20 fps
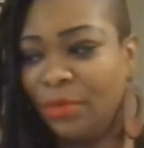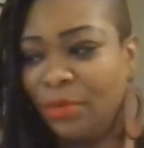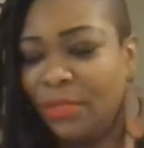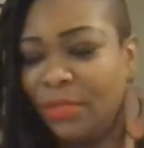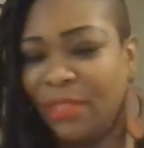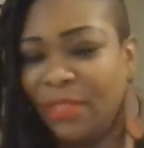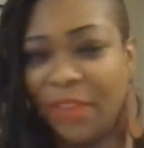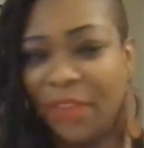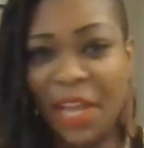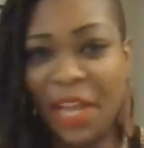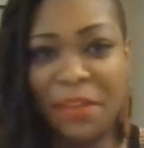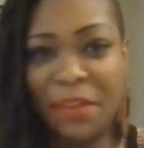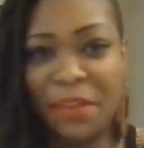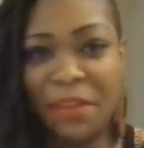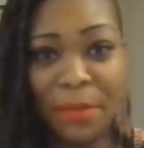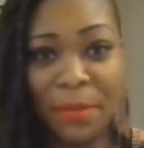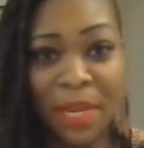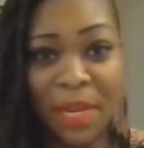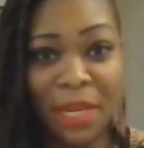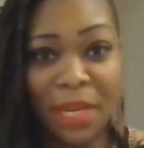divine
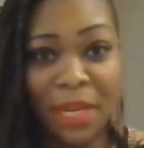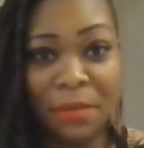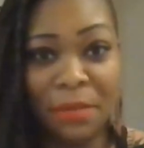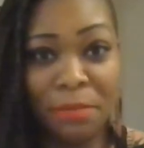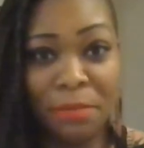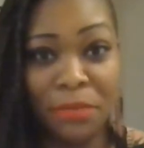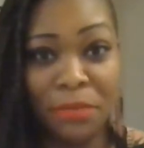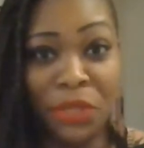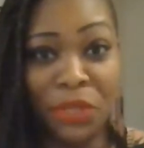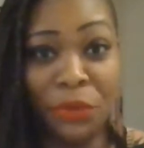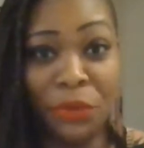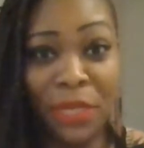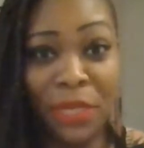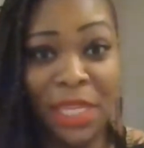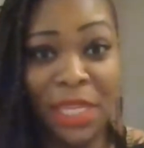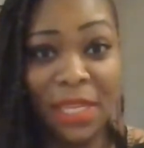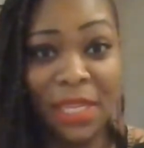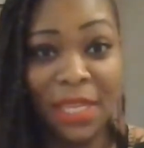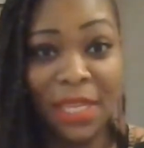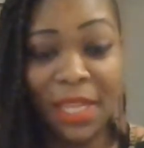feminine
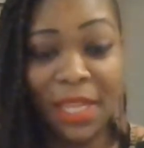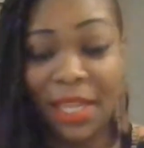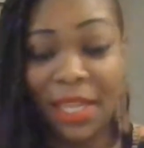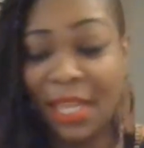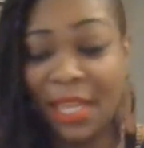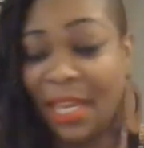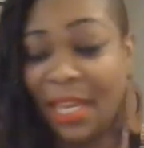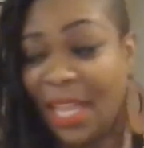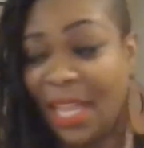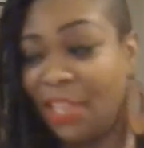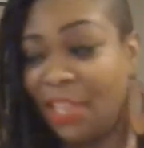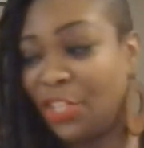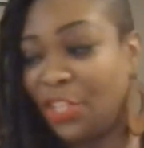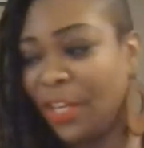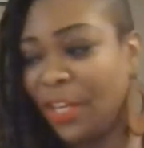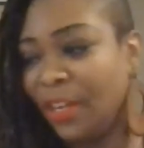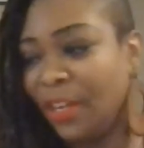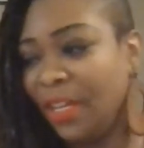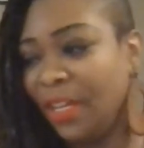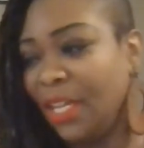beauty and
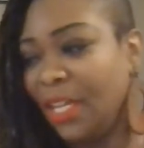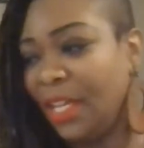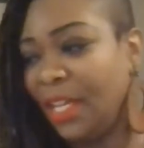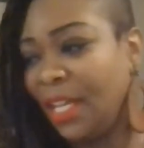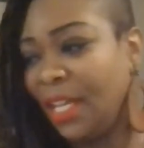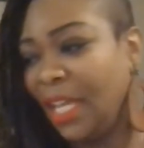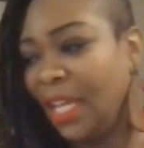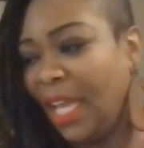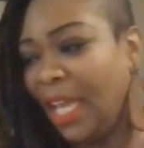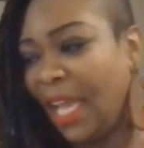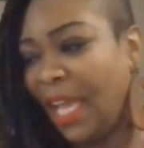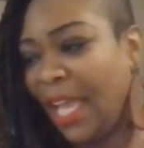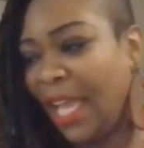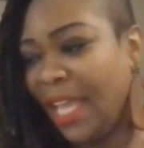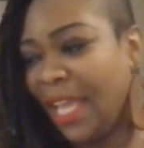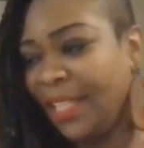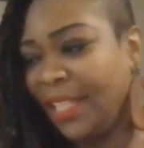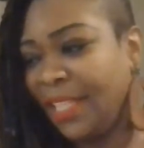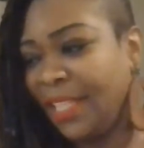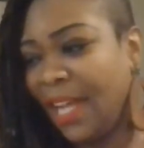nature.
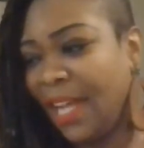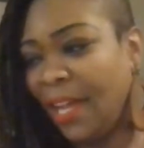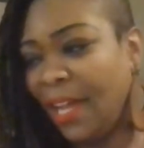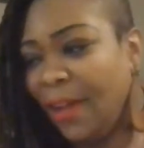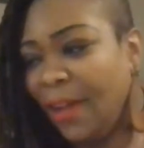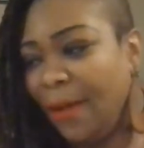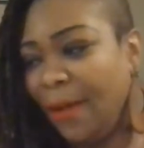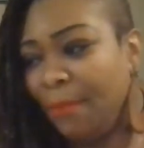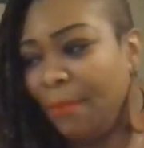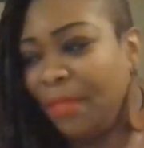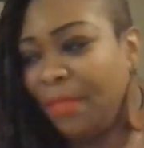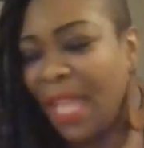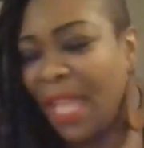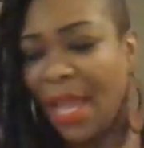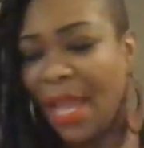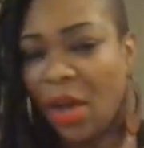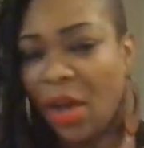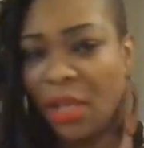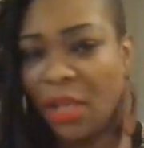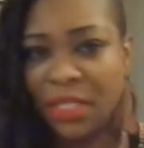And
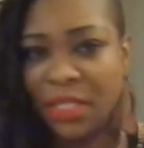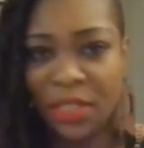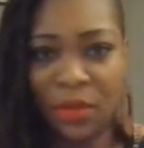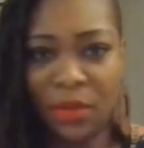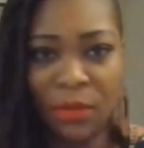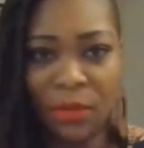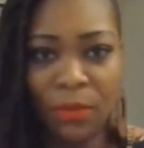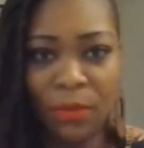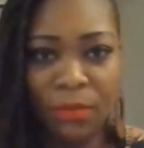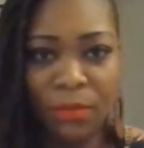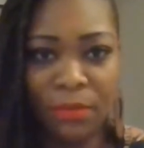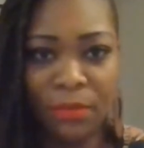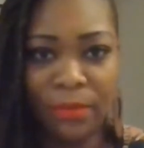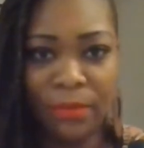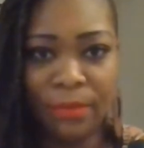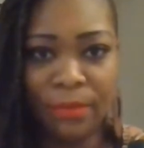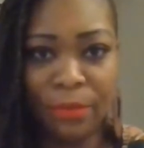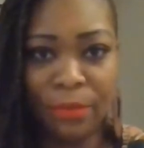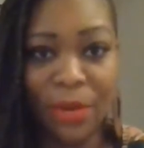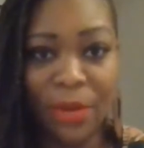they also
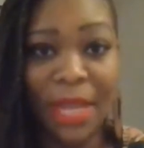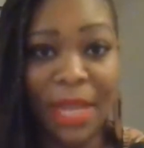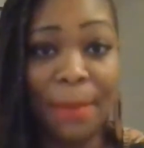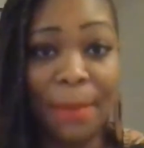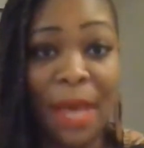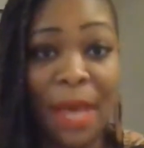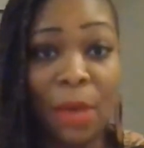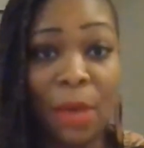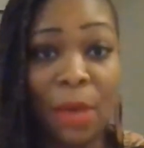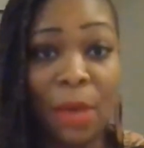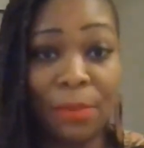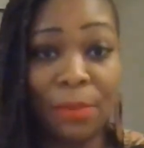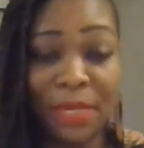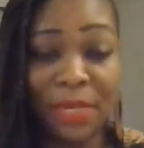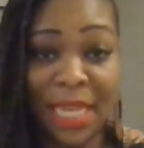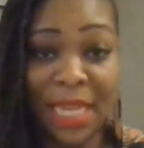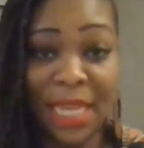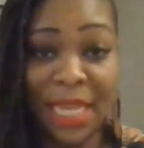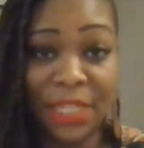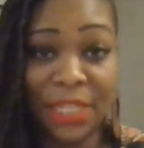bring about
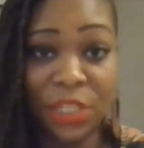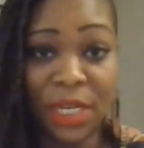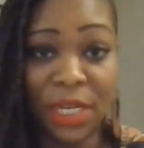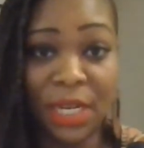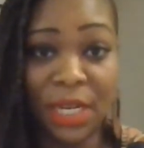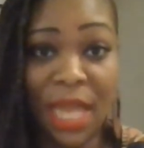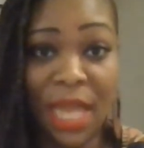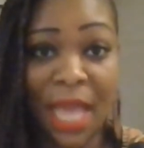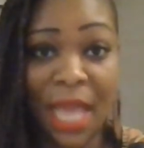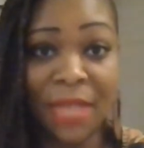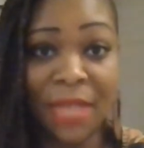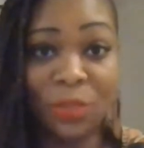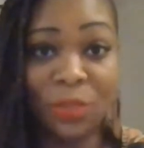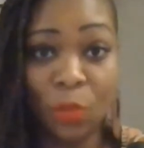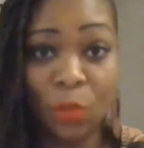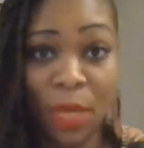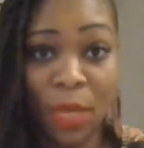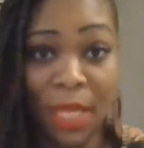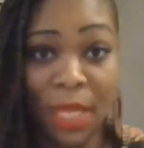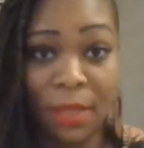protection as
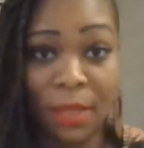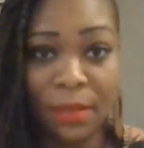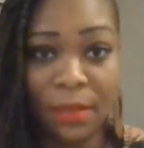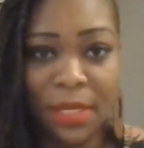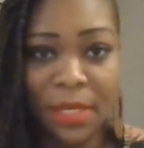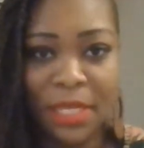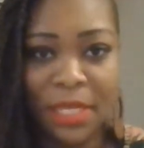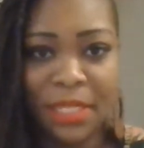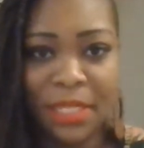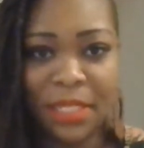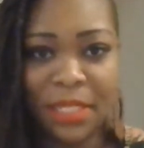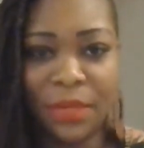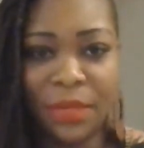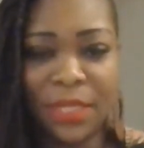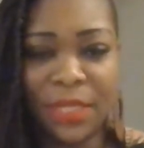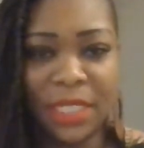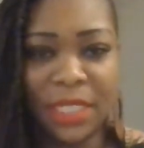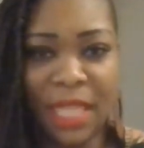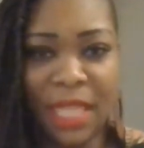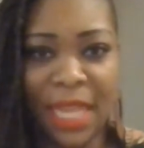well. So
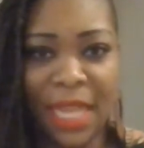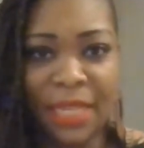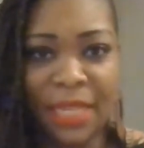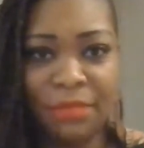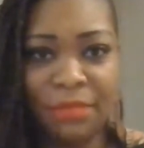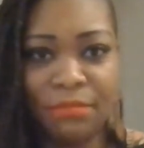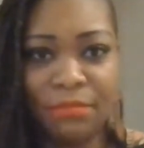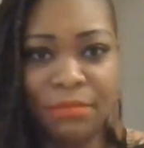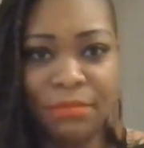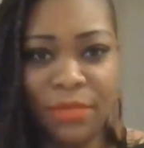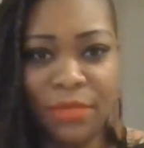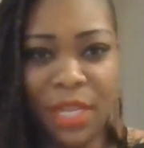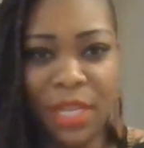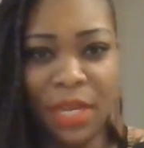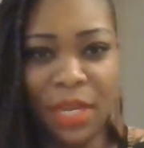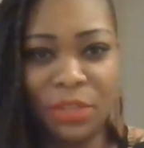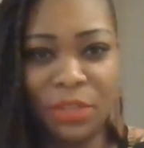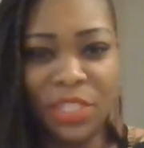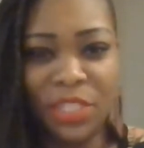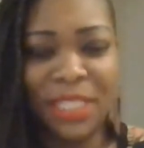it's like,
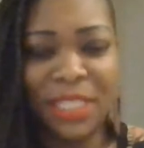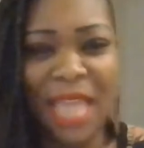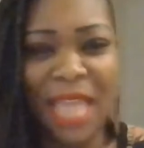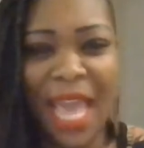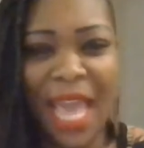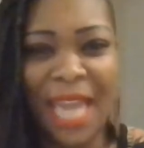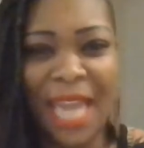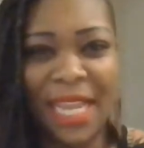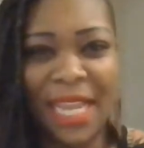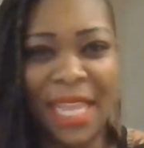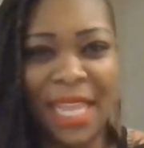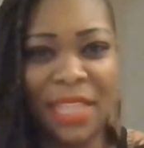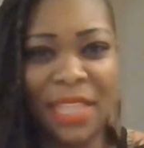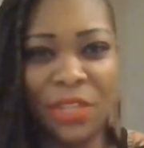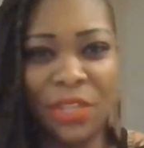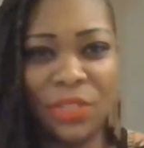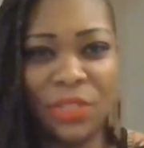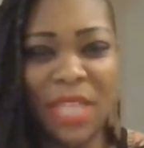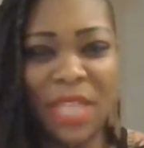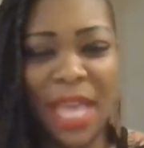just adding in
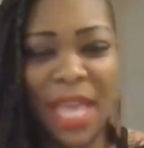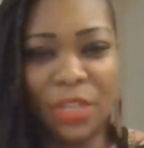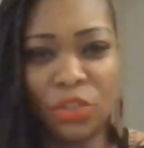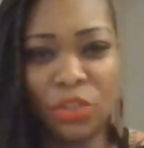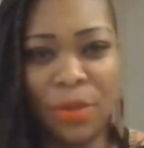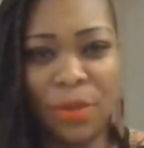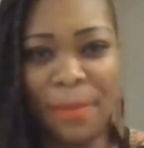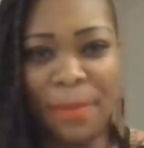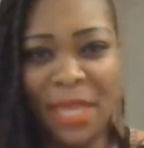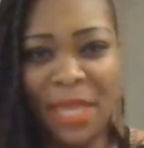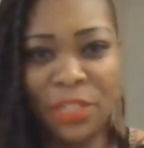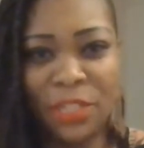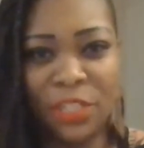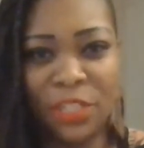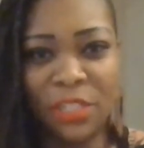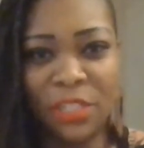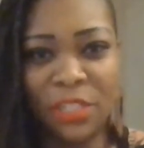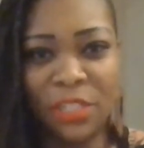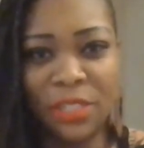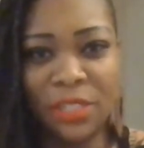those extra
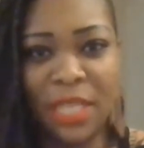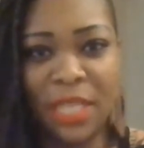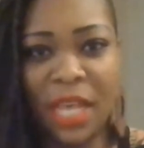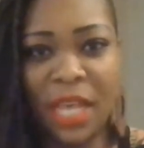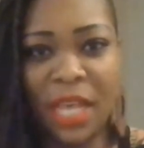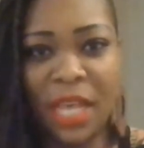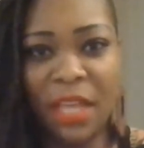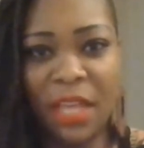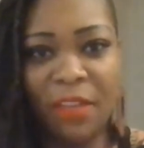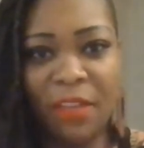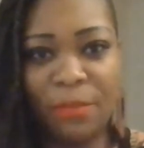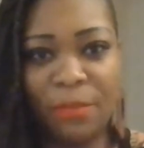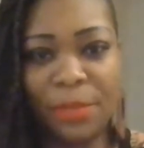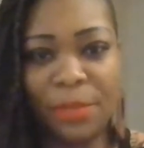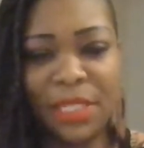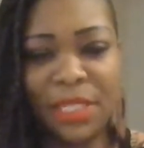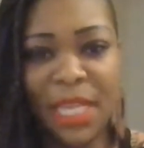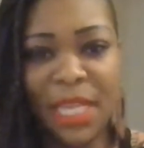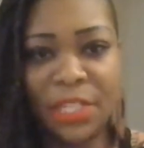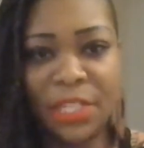measures of
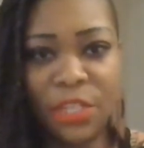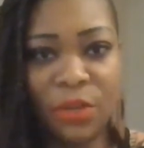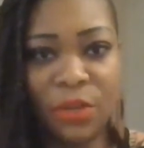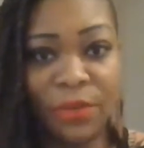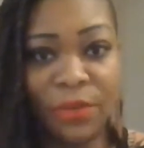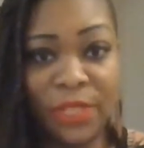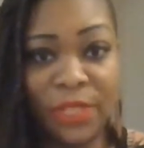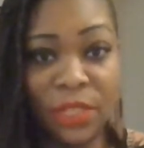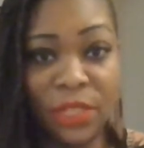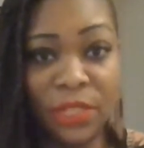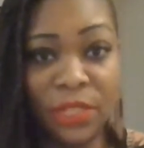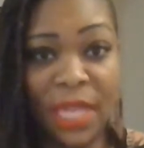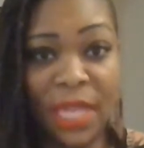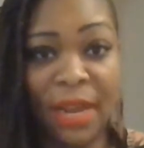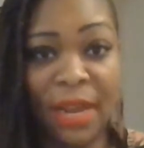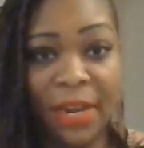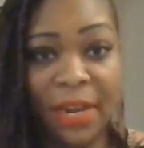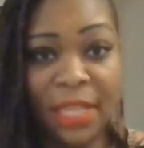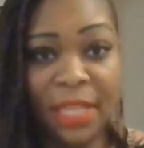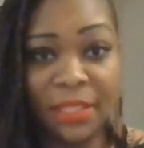protection over those
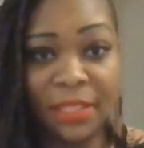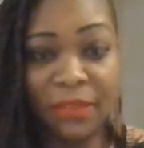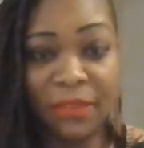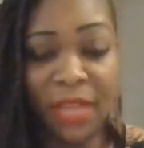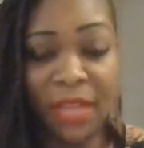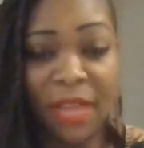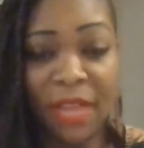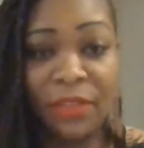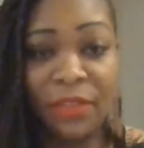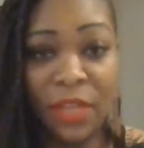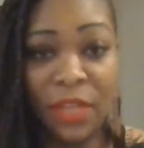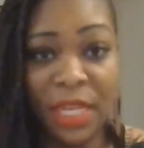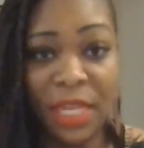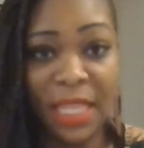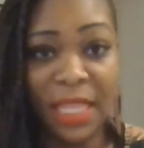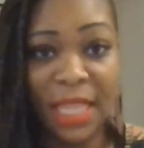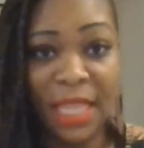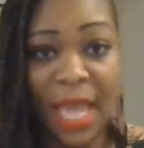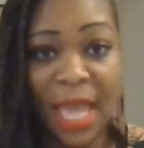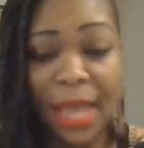areas of life. You
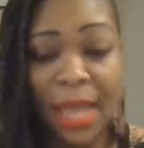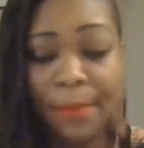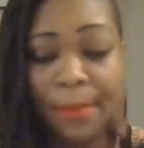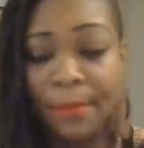need that.